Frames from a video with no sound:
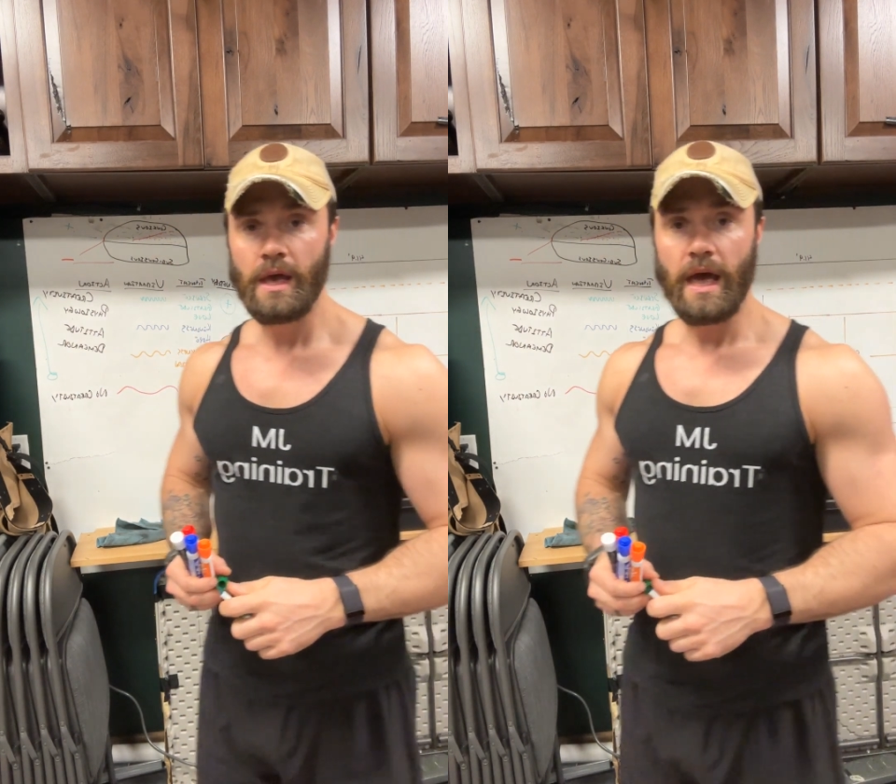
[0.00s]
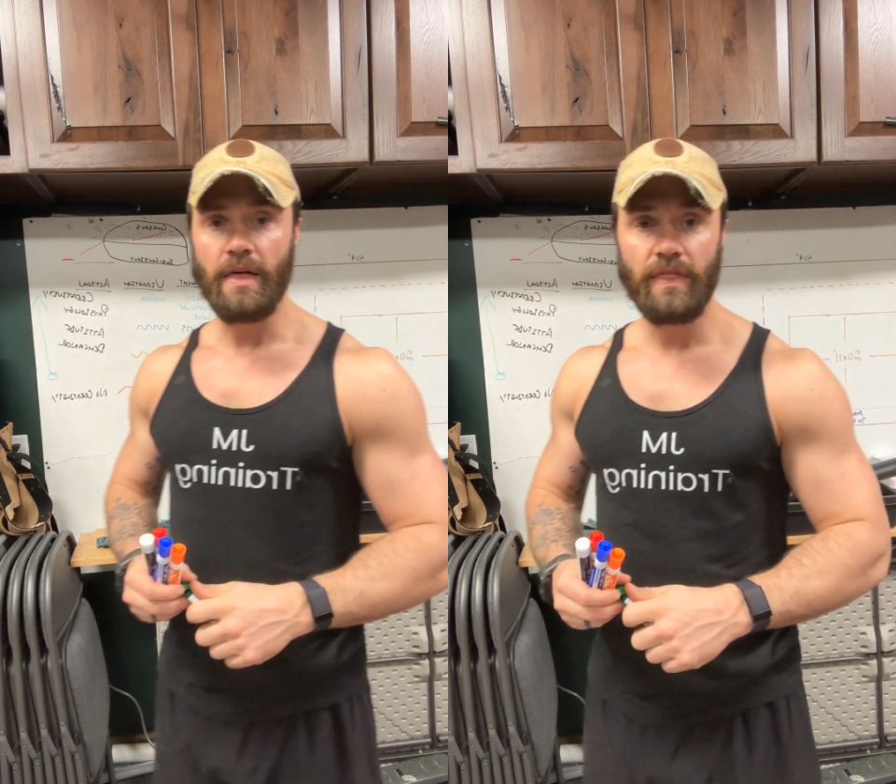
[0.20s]

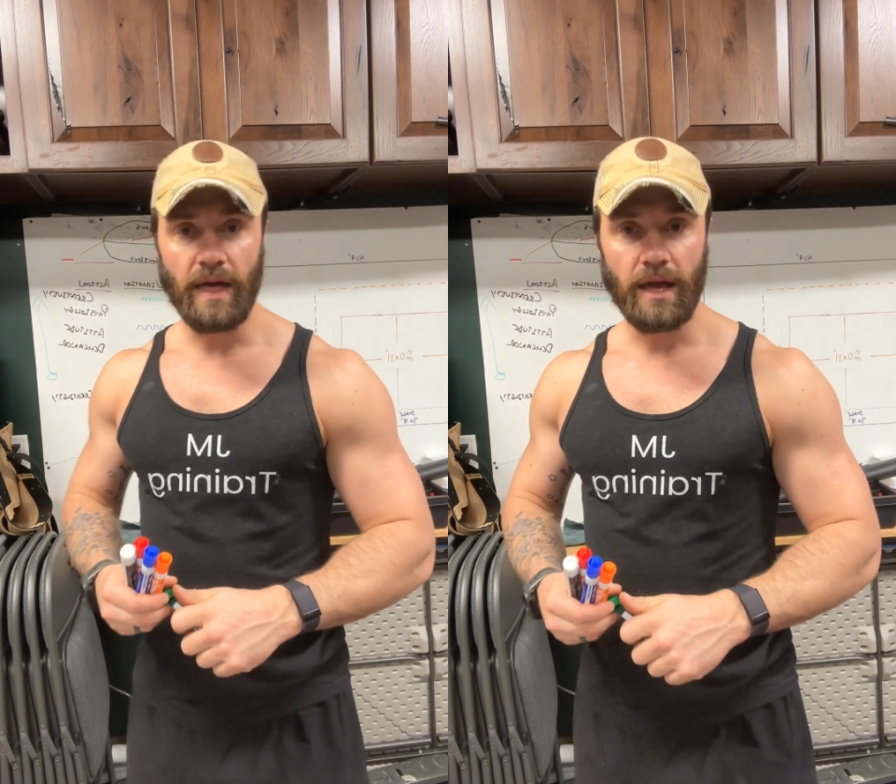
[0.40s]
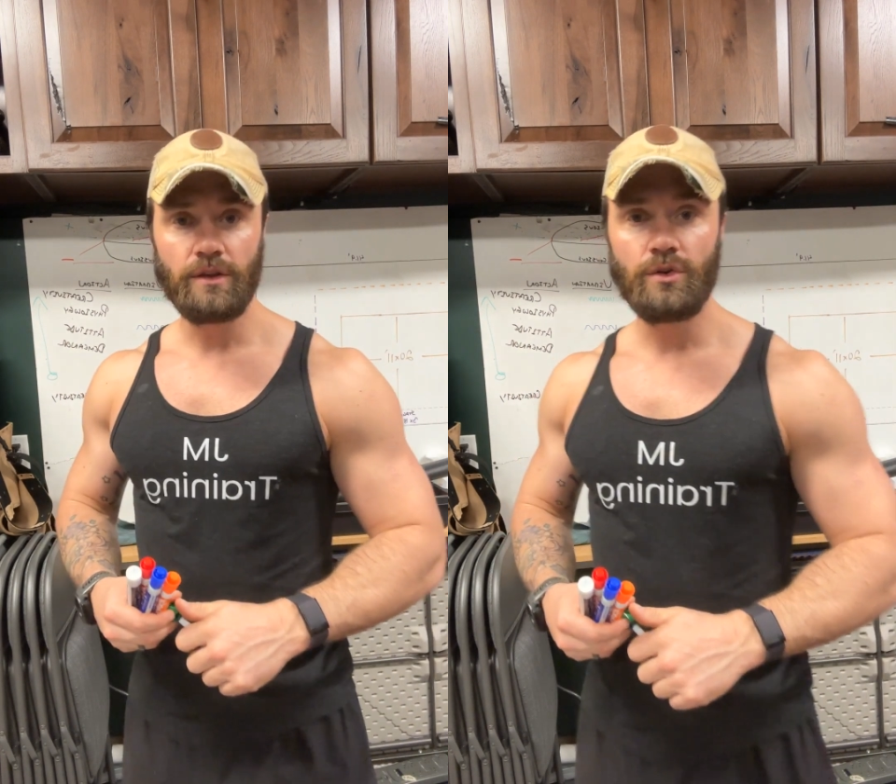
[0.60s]
And
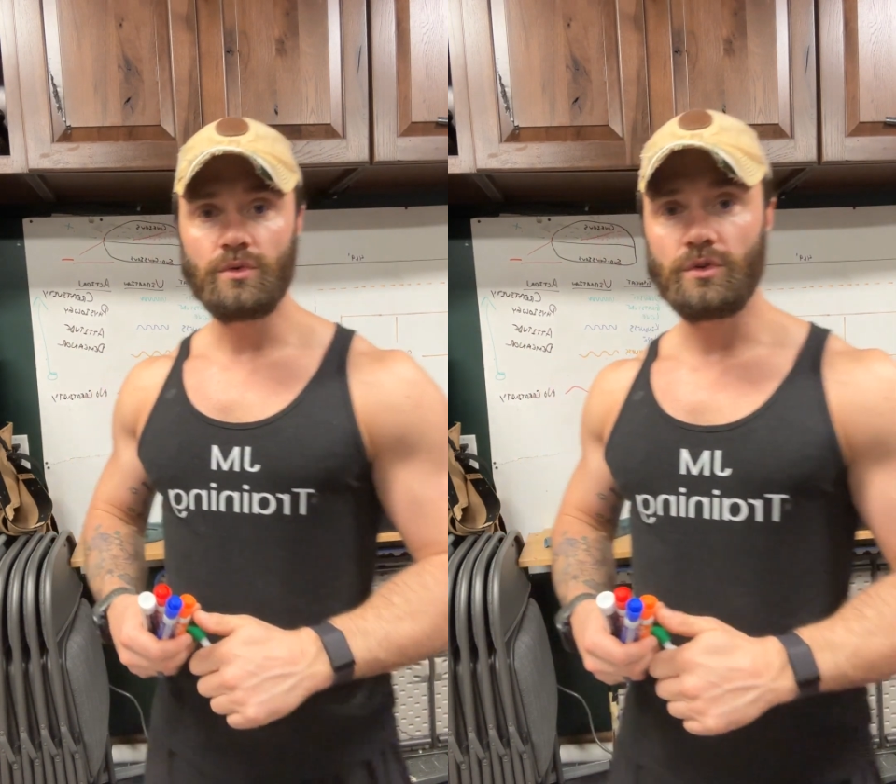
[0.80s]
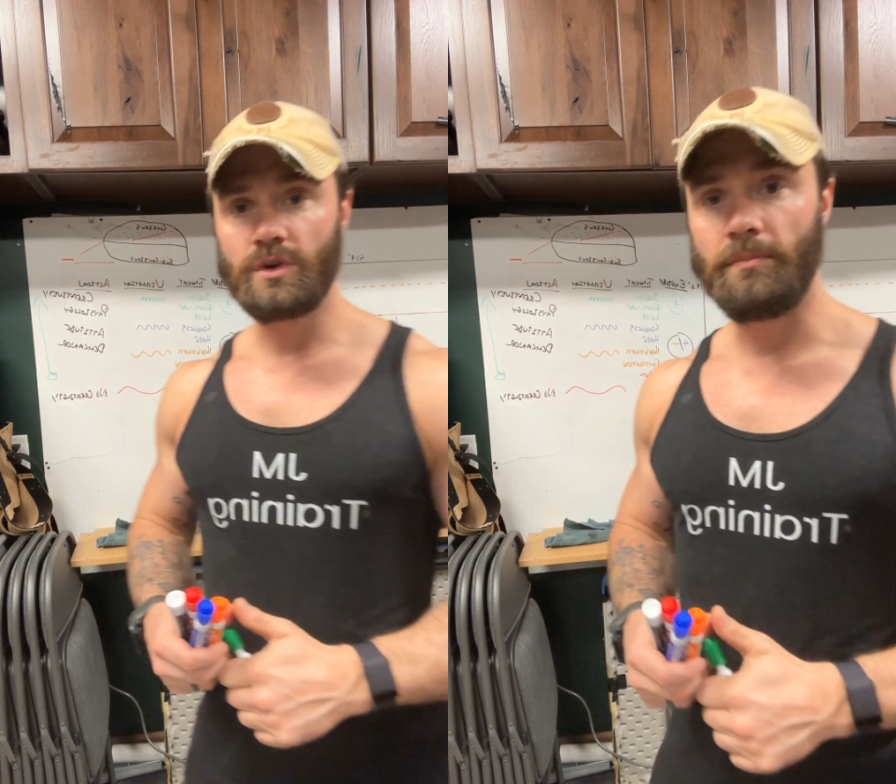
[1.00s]
then
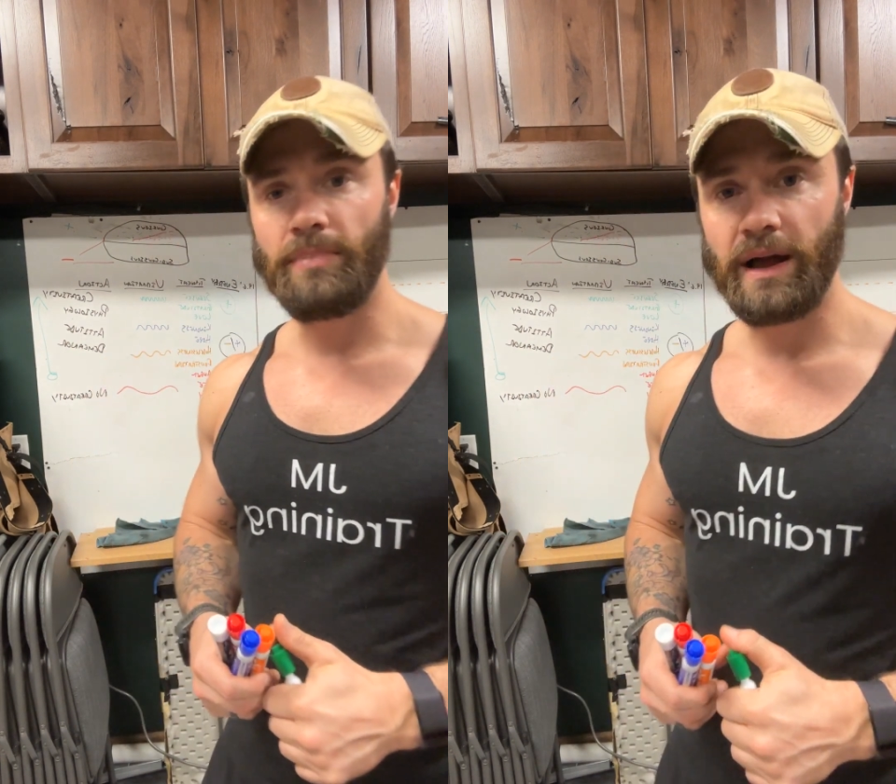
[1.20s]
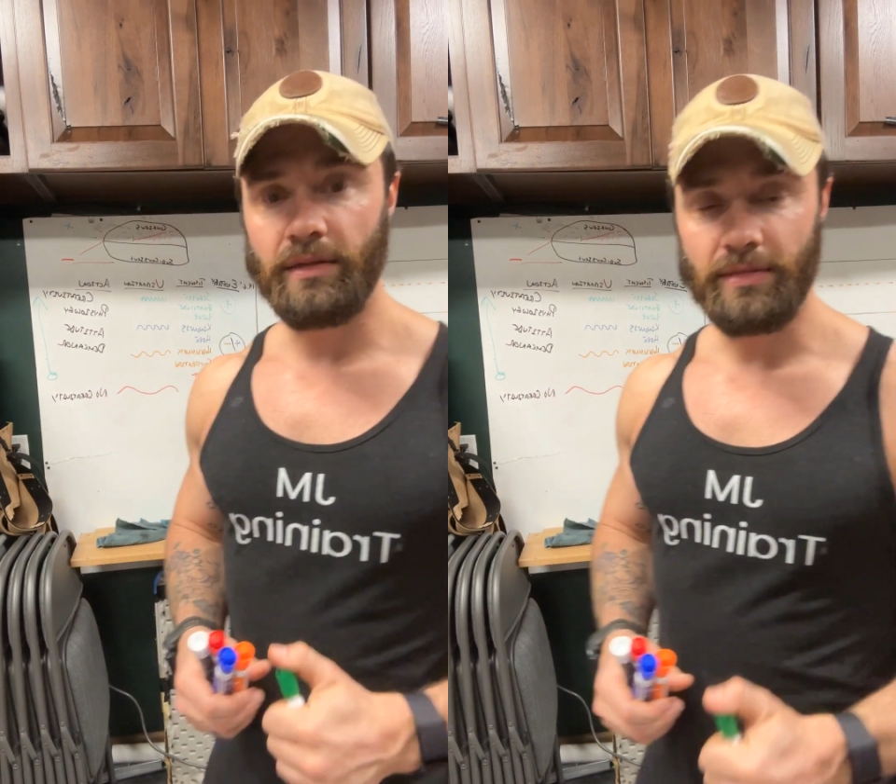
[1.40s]
you
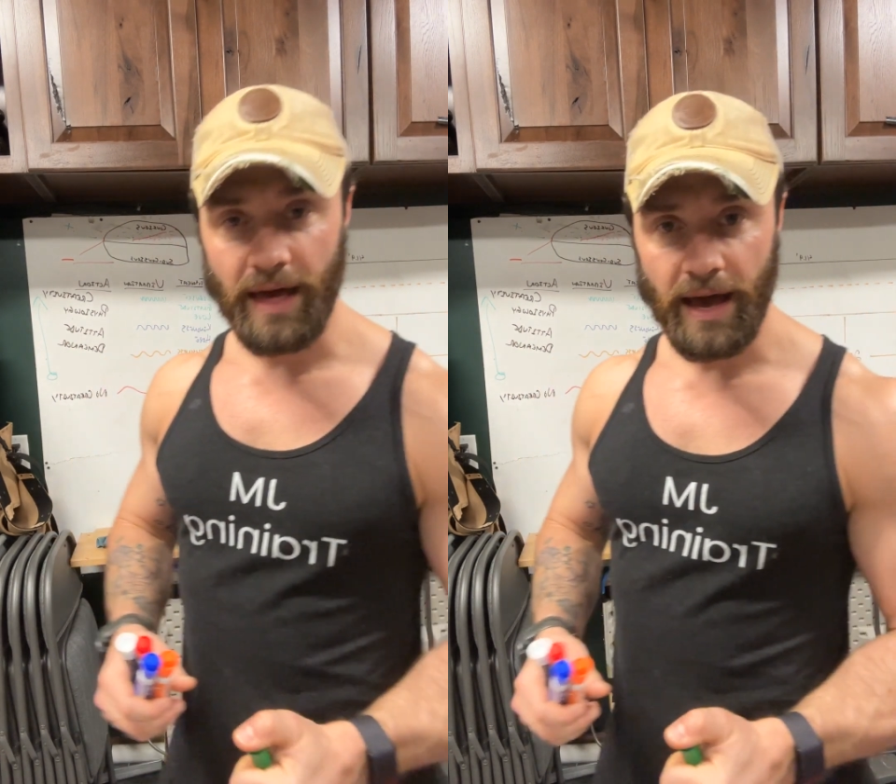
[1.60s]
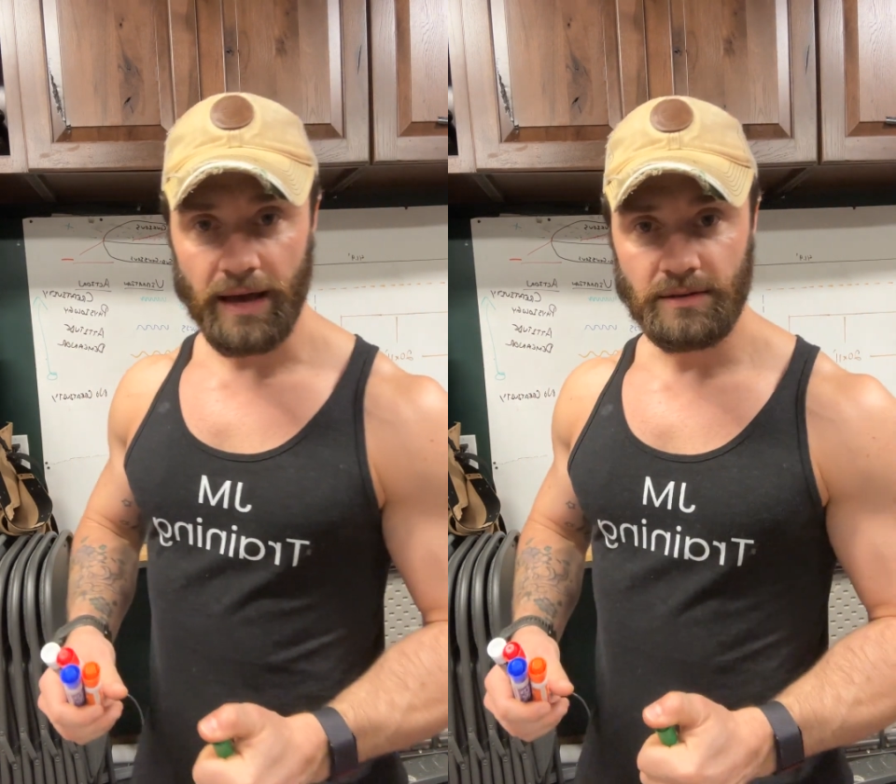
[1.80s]
combine
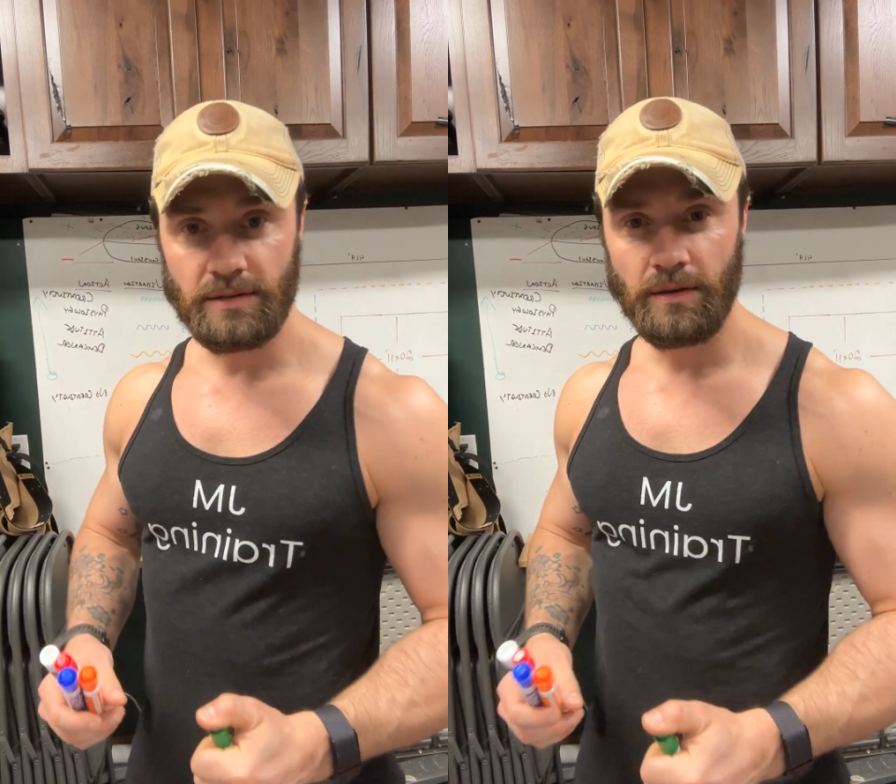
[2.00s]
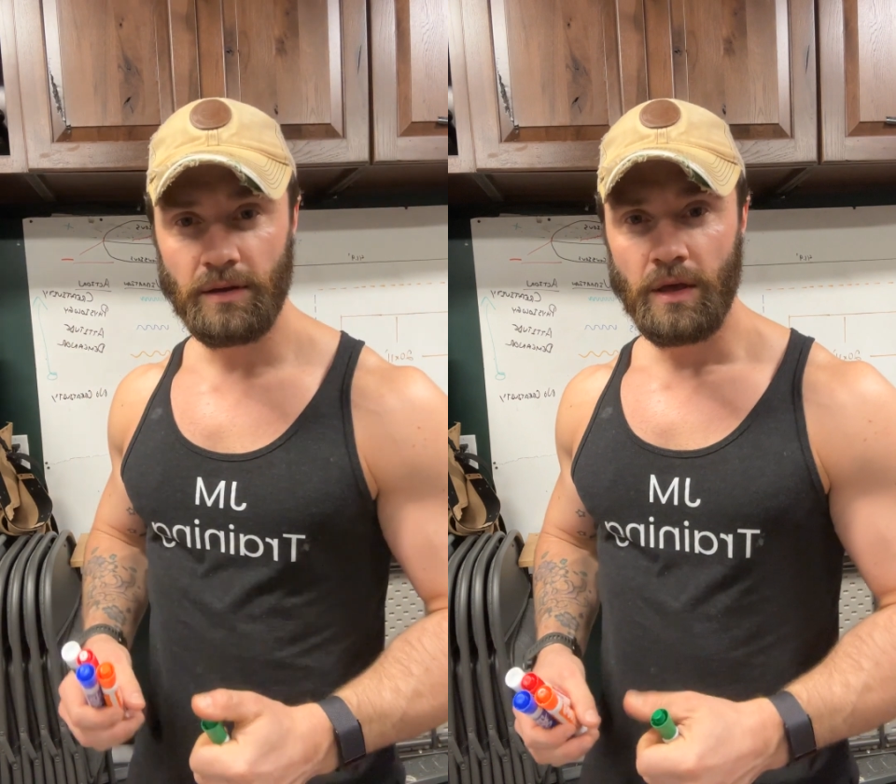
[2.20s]
that.